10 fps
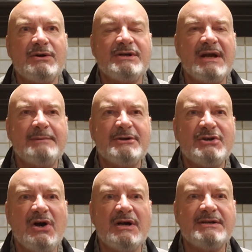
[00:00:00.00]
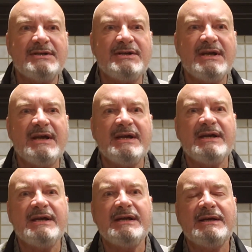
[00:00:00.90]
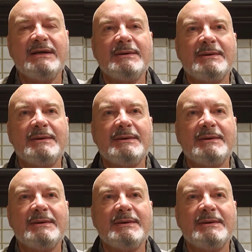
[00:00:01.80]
Dharma talk today